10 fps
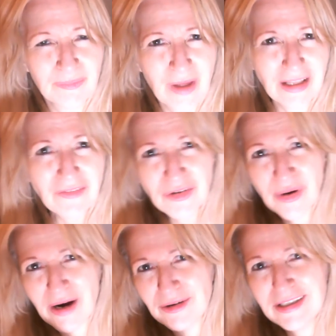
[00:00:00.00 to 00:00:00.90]
I love
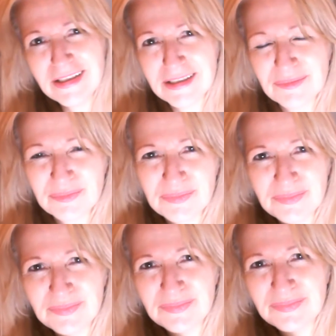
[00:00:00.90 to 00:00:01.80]
you, Aries.
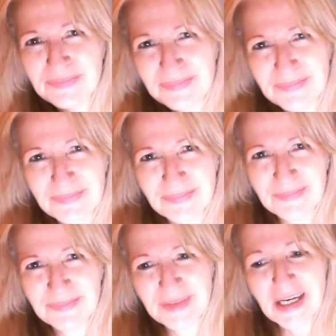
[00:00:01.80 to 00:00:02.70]

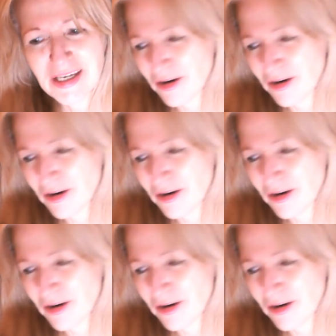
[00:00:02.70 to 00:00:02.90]
Take